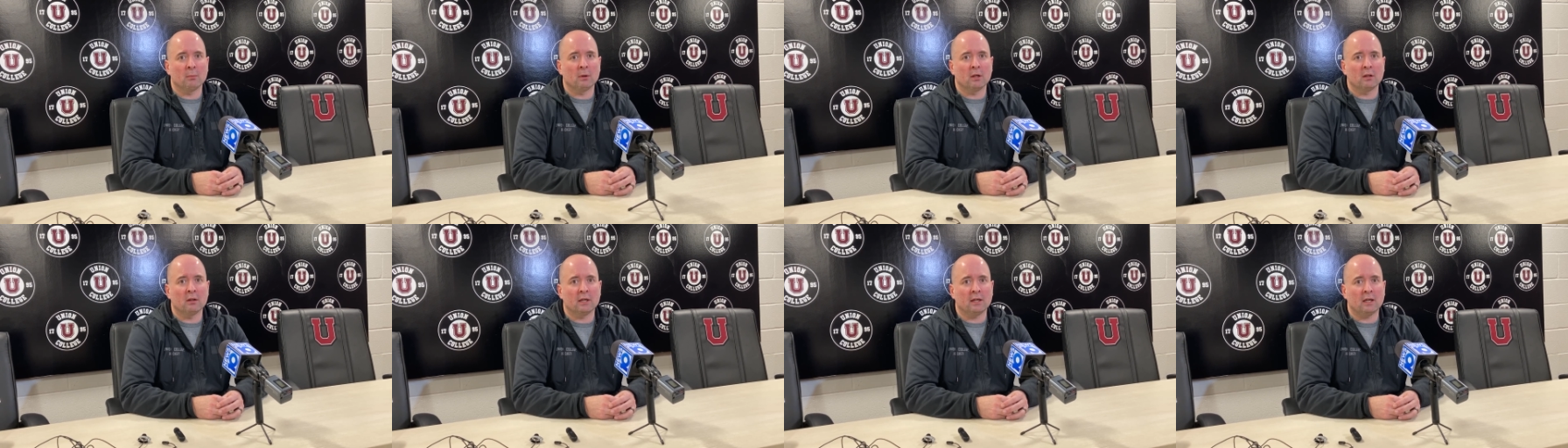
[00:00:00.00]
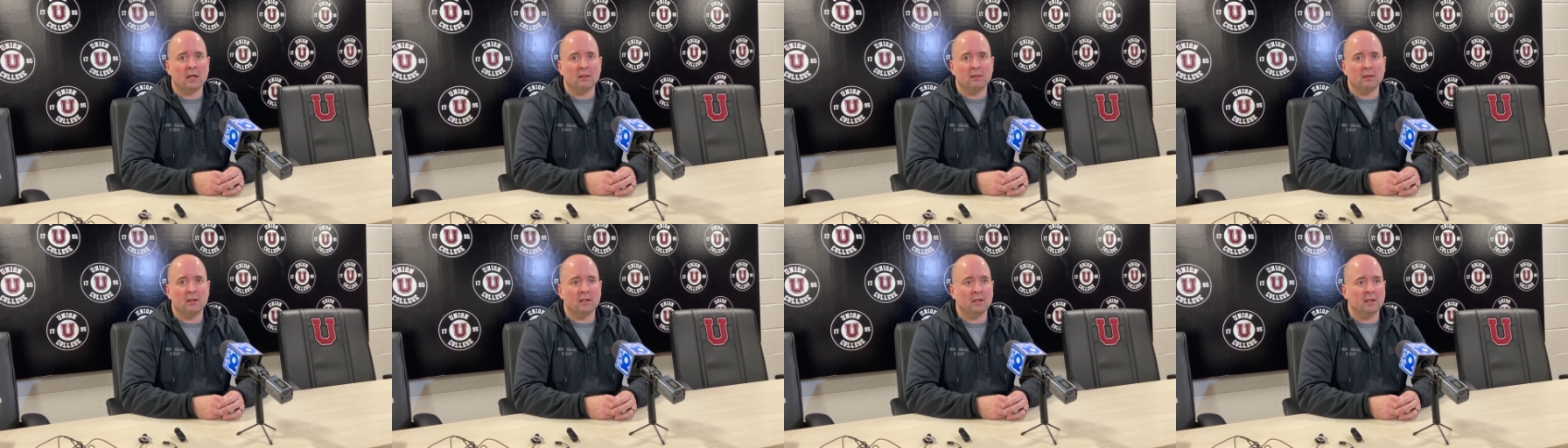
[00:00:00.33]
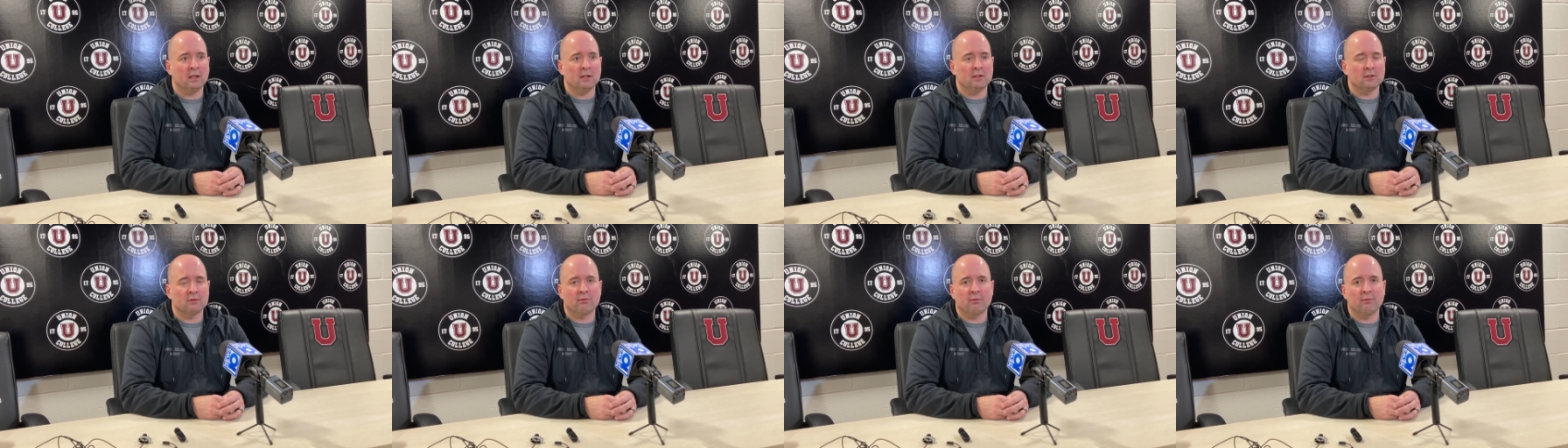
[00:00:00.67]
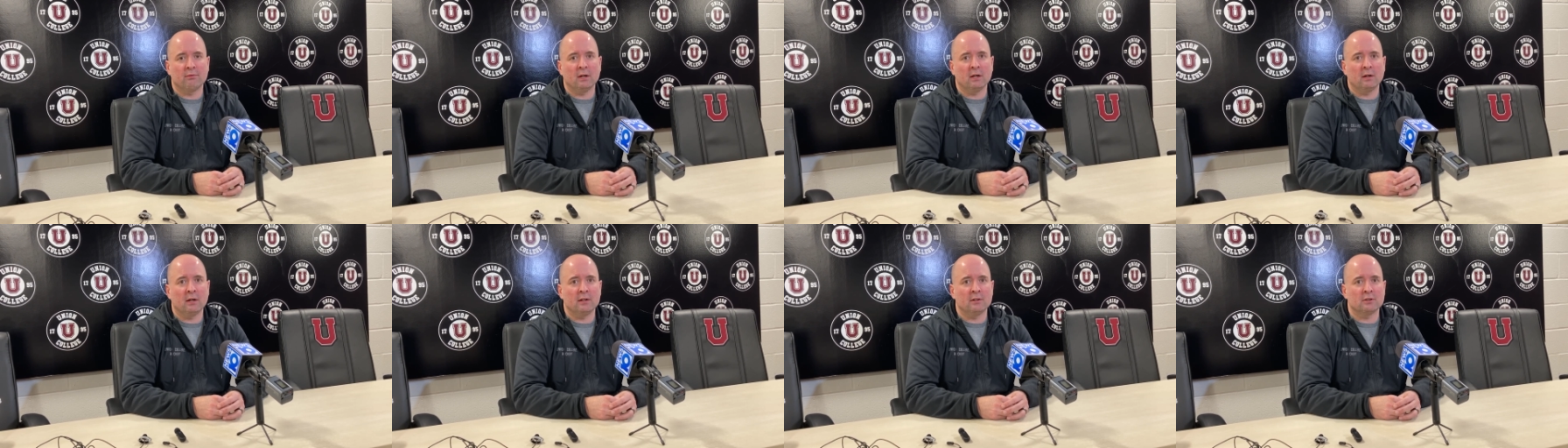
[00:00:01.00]
but like I think he's
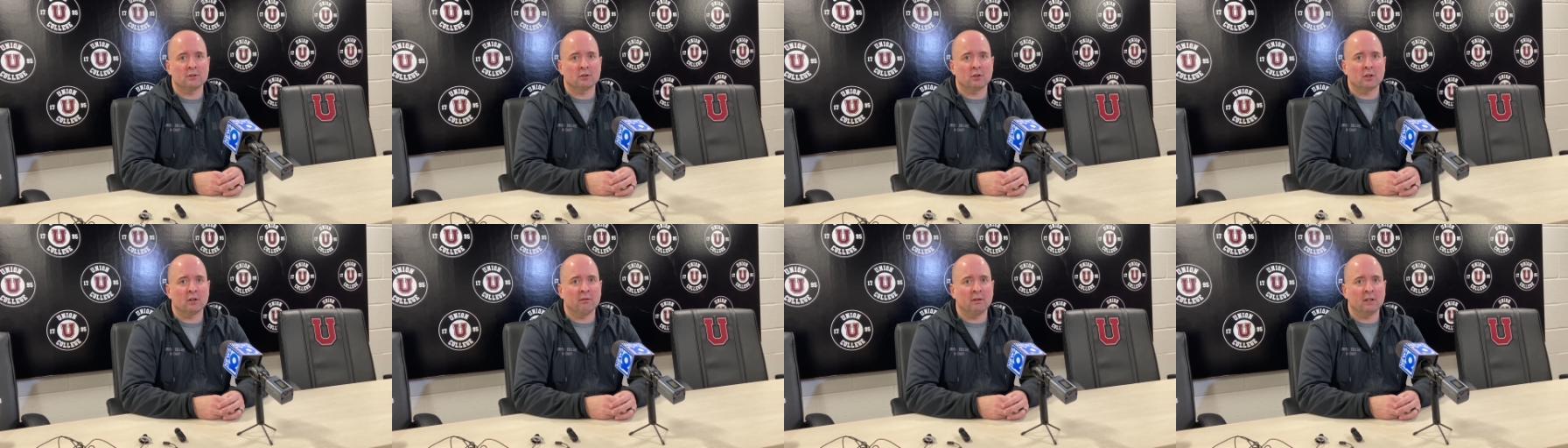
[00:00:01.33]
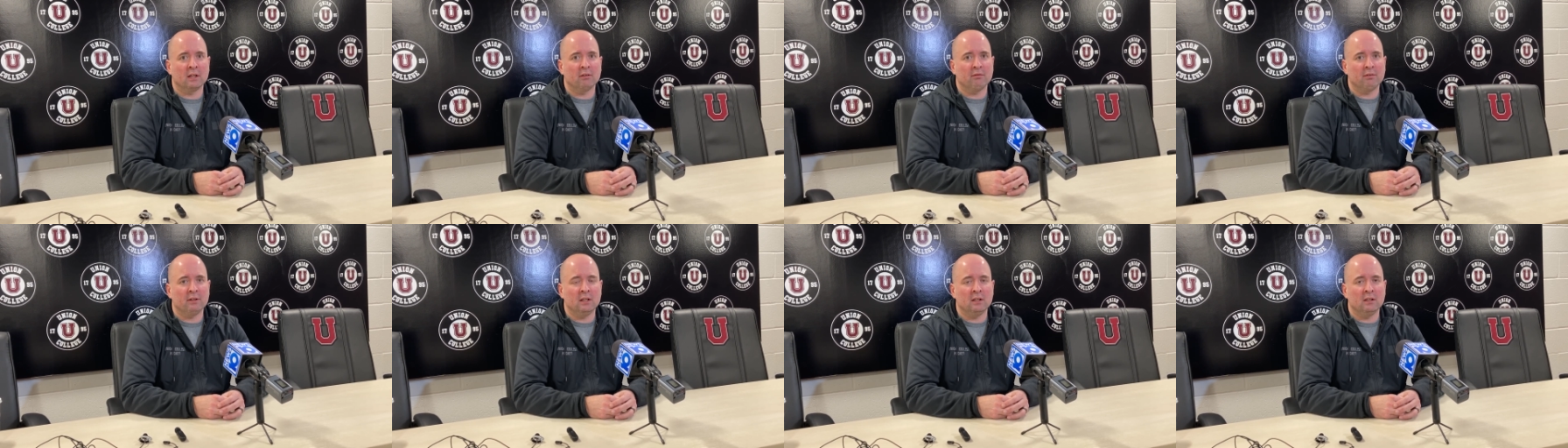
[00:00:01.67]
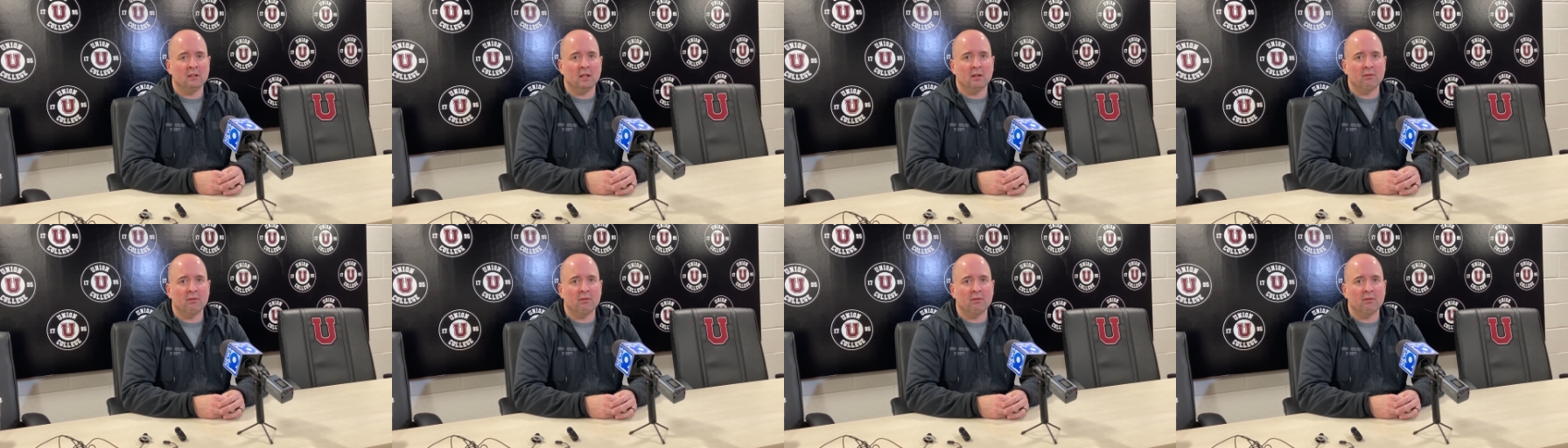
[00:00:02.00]
very deserving if he